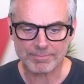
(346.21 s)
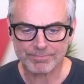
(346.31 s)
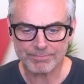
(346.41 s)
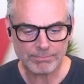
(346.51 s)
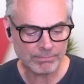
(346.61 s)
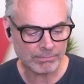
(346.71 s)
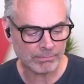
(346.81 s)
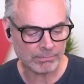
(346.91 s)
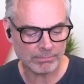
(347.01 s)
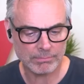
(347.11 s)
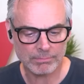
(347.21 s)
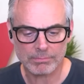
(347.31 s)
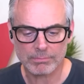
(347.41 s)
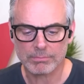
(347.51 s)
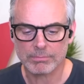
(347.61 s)

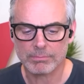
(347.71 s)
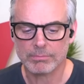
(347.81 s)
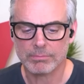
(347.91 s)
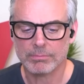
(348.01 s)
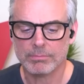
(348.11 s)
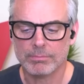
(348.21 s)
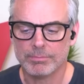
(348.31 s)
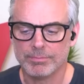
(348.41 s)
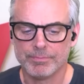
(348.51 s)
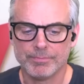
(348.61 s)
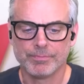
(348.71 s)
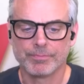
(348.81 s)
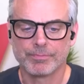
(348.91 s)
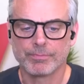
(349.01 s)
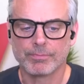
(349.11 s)

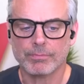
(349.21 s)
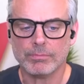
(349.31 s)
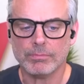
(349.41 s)
[no speech]